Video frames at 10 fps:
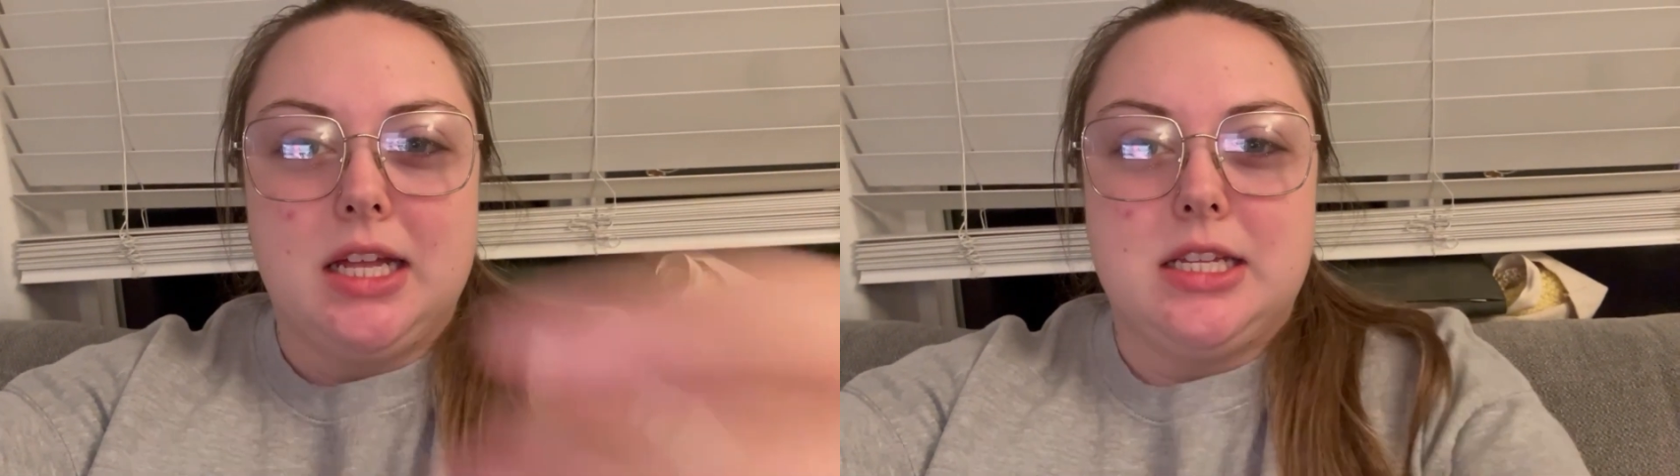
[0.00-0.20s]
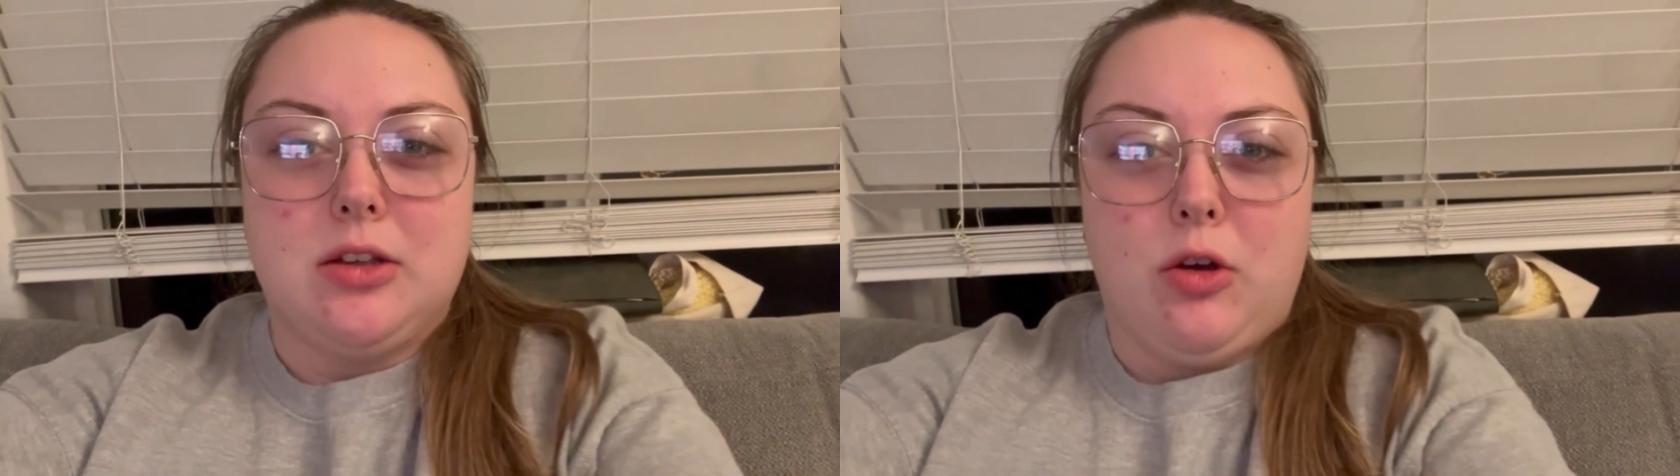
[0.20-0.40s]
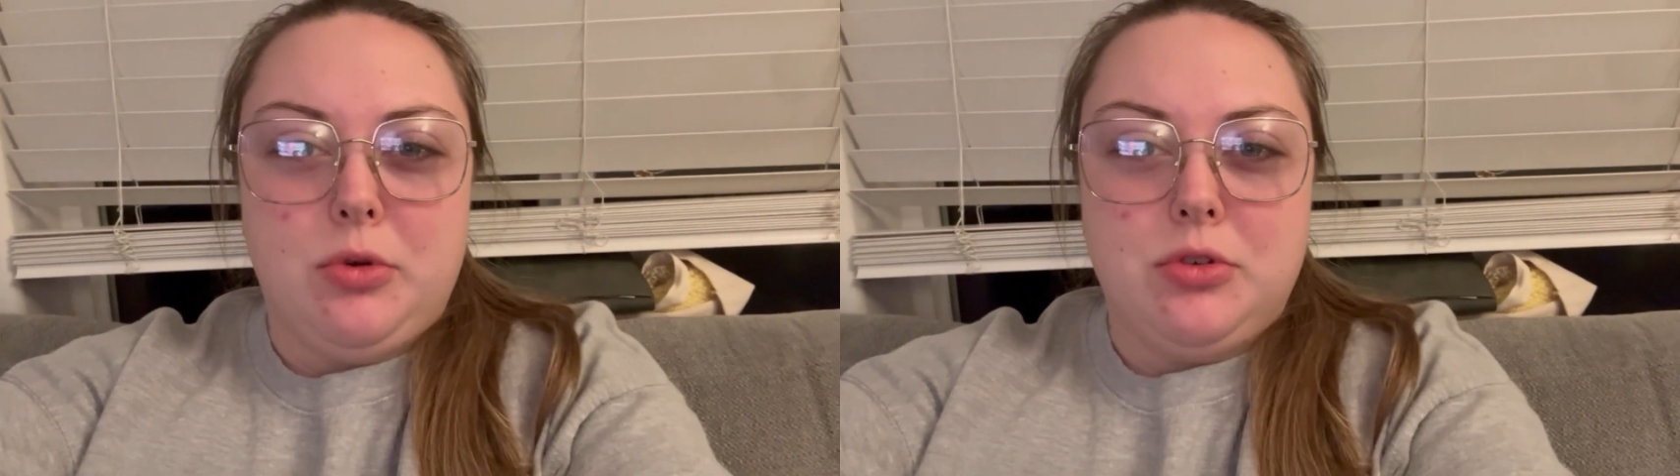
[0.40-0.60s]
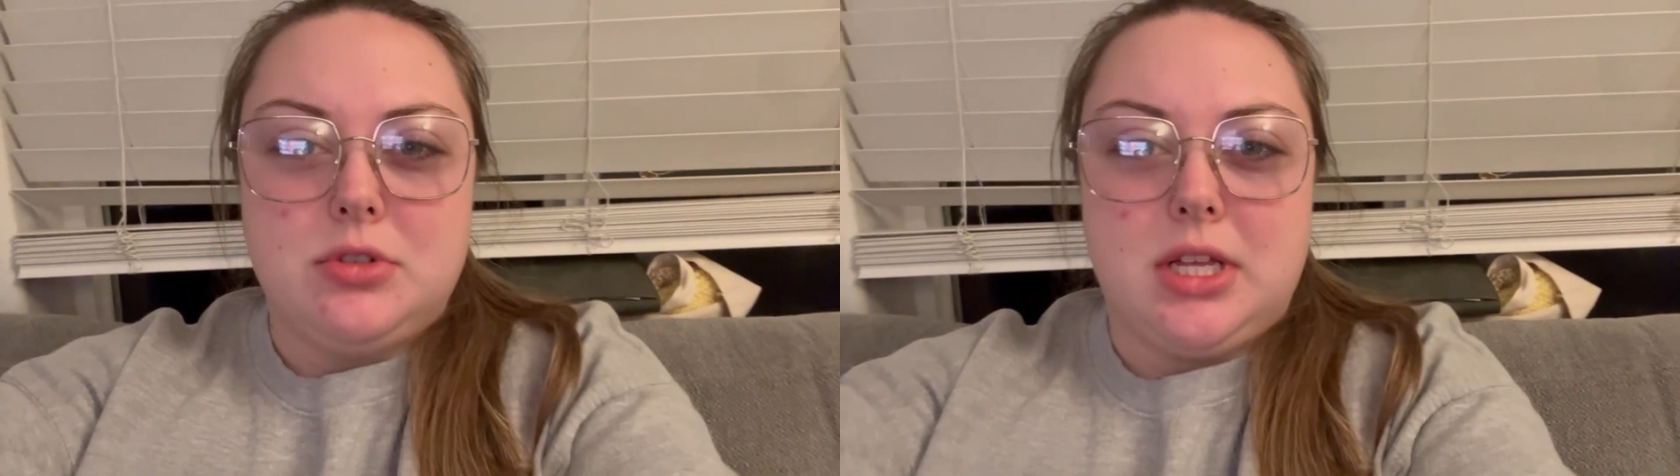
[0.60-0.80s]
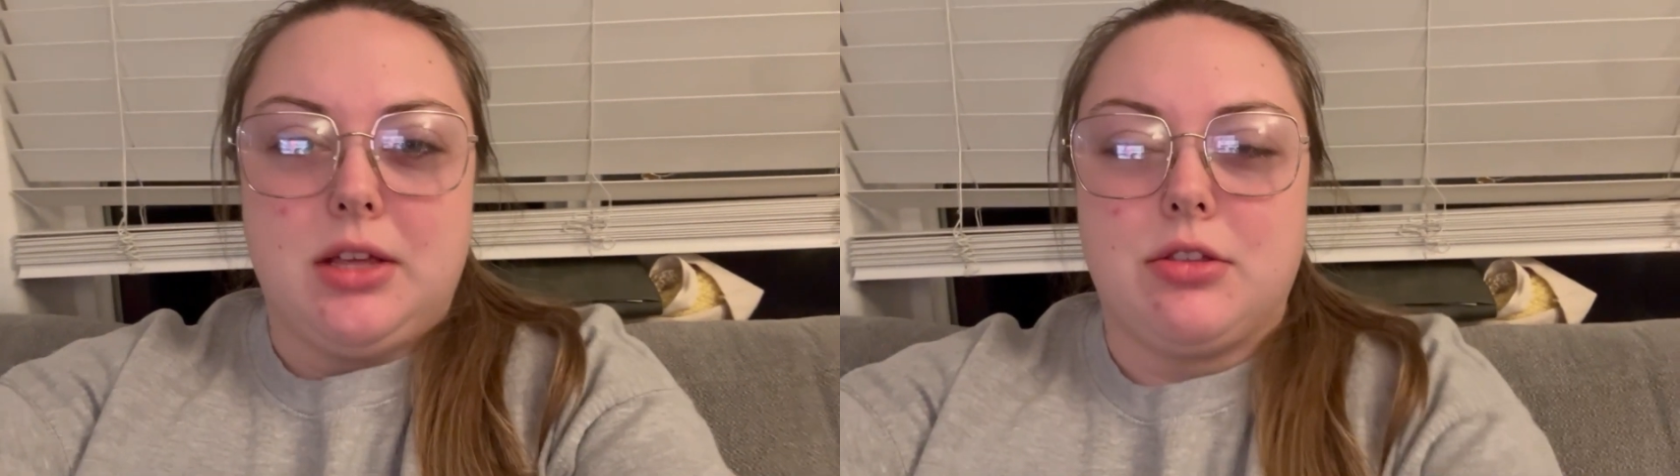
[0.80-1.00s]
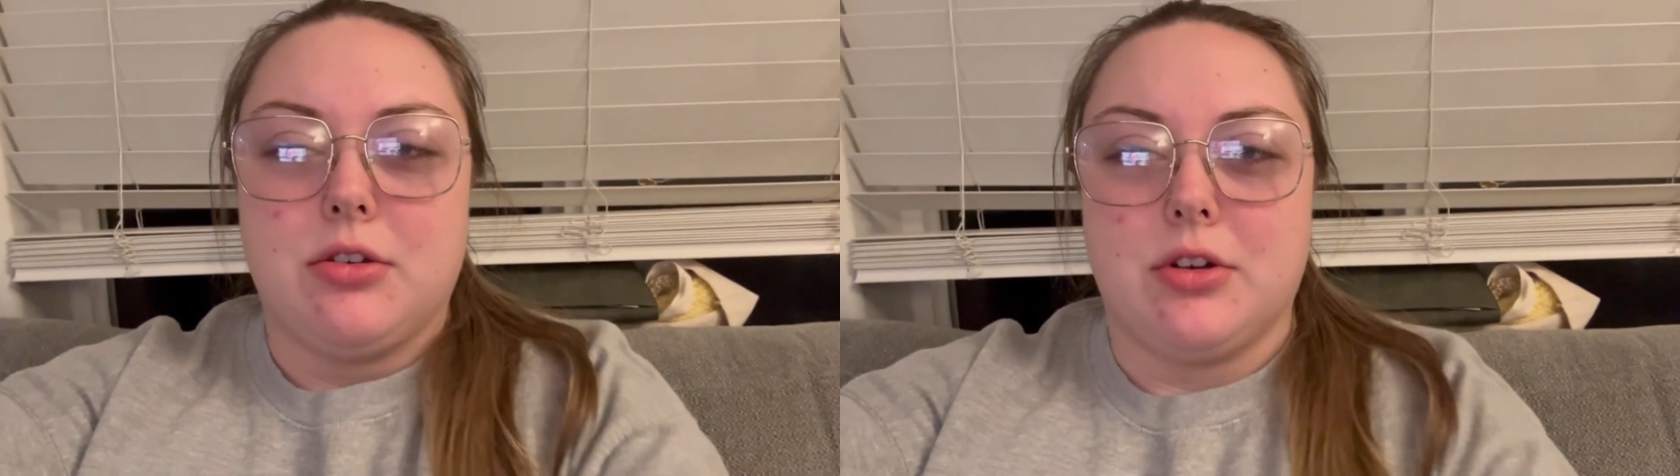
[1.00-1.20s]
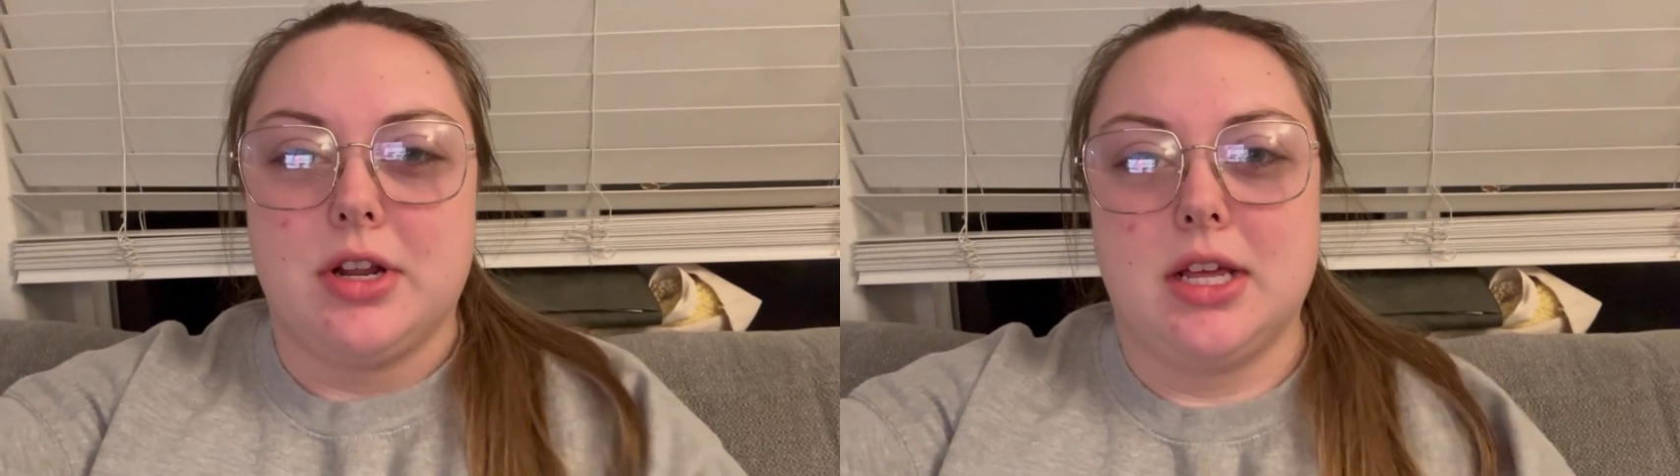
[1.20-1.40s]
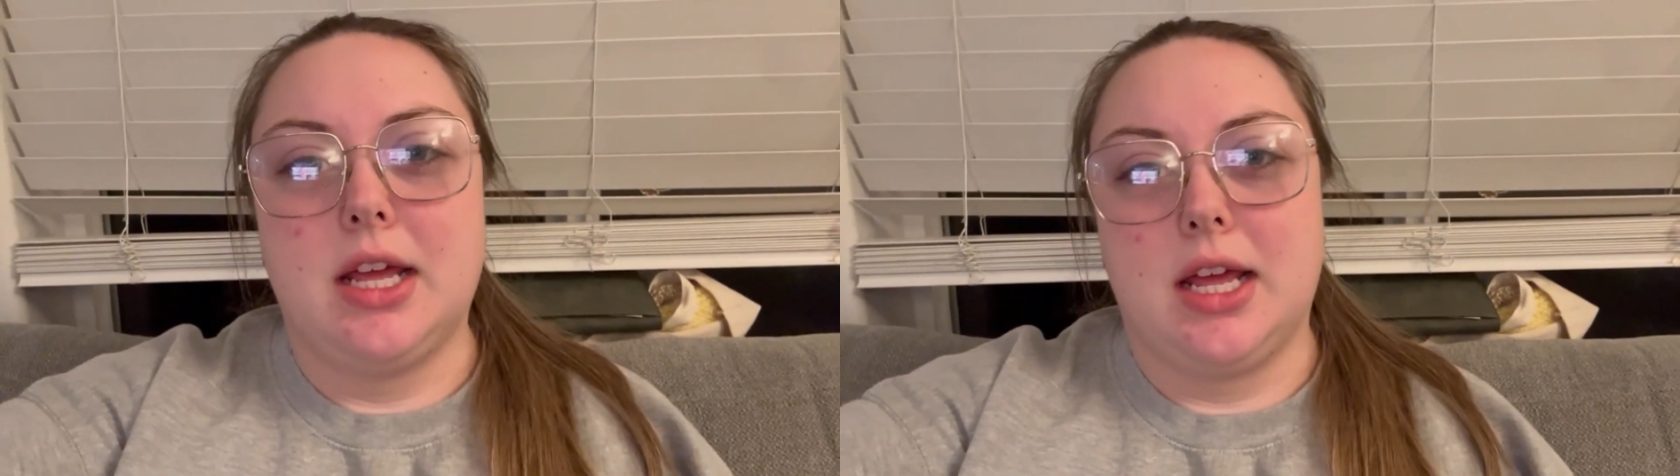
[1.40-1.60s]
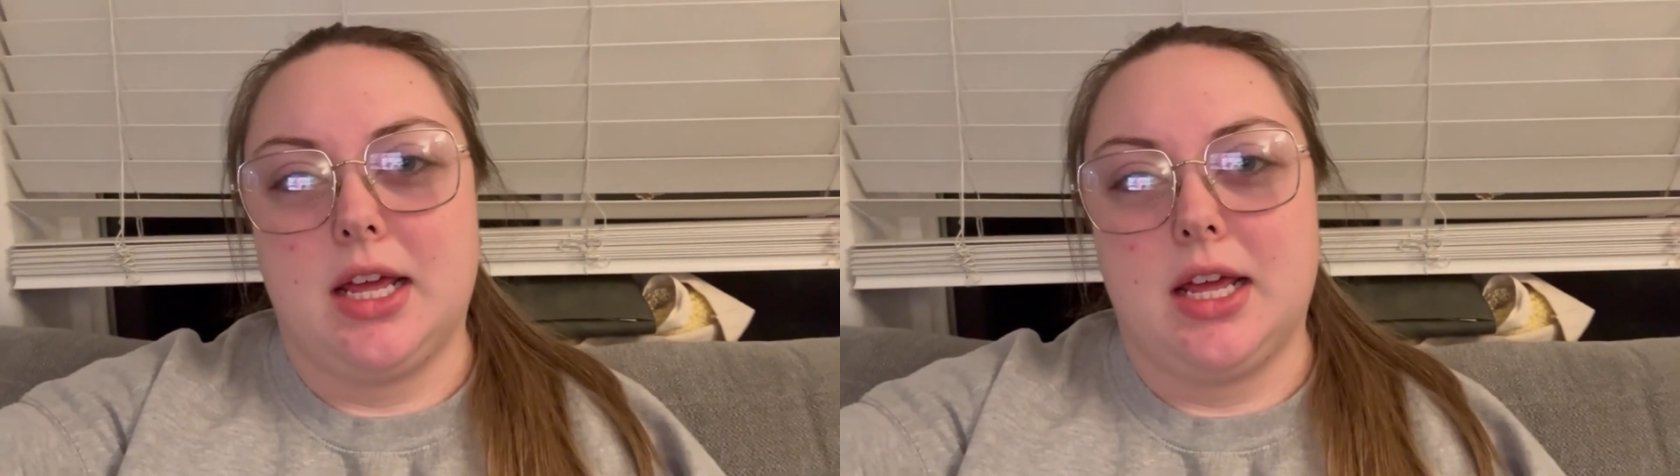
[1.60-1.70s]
almost 8:30